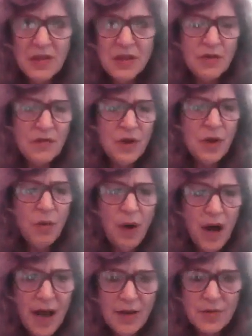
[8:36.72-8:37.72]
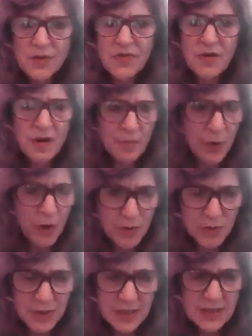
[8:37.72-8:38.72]
requires a very
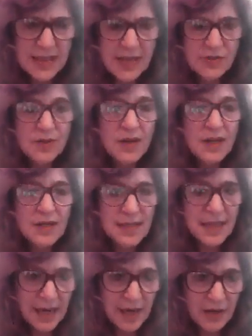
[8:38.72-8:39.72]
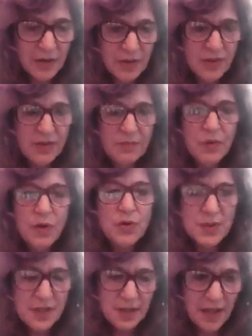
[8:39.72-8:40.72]
person-centered and tailored,
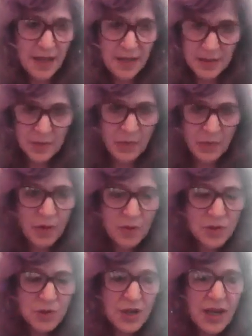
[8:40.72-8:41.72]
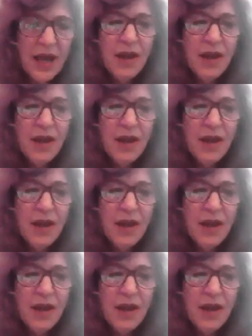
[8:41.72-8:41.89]
personalized approach,